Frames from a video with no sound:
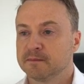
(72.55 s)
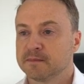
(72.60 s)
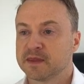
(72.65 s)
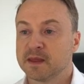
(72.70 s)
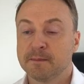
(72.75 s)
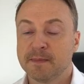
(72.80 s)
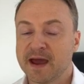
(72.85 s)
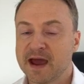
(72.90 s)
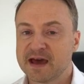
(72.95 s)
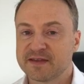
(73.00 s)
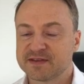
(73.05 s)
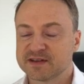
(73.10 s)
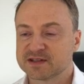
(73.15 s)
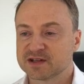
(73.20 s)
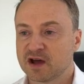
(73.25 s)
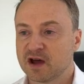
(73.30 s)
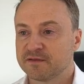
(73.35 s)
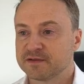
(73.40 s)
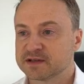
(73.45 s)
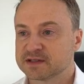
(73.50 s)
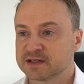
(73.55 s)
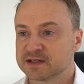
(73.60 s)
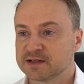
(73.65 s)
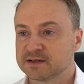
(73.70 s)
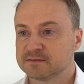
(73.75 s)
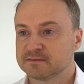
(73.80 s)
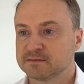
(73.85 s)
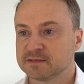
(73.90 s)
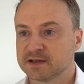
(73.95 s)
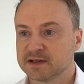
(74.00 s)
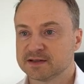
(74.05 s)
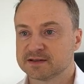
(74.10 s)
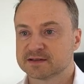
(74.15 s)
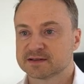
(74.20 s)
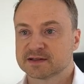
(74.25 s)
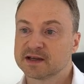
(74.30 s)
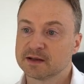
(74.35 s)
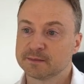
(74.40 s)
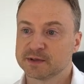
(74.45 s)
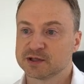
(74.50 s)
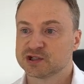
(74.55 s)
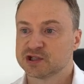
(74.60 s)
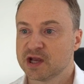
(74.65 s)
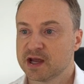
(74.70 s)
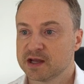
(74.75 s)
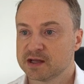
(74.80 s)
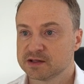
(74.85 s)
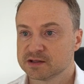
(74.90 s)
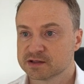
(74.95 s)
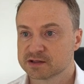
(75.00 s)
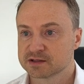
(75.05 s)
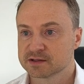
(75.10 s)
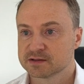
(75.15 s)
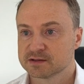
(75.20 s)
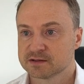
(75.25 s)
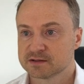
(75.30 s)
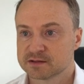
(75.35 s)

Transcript: The math is obviously, it's going to be changed.